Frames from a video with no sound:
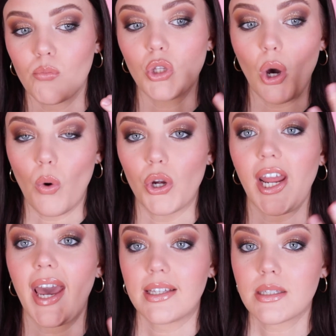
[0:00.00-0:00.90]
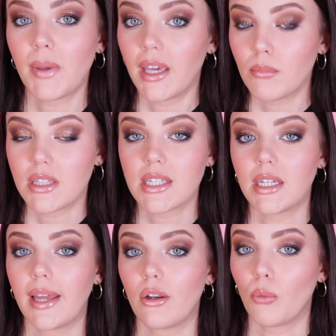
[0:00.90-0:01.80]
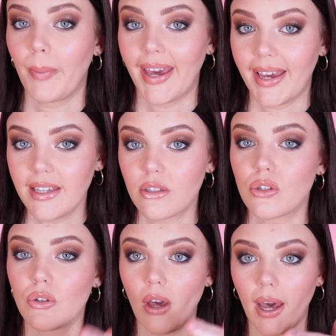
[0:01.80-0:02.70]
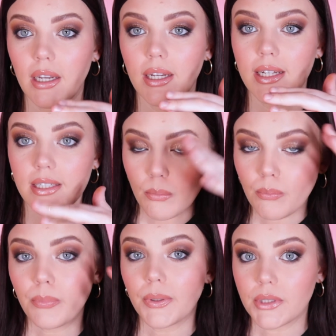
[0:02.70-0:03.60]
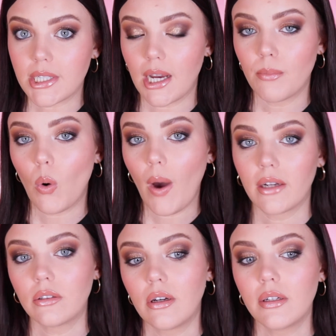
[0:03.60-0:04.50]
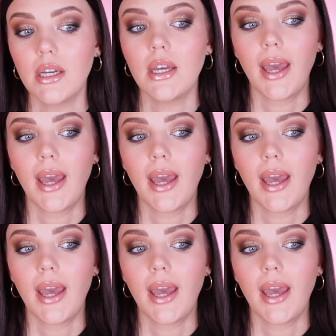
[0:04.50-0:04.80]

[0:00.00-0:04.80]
go on as pigmented and opaque, so you kind of need to build it up quite a lot.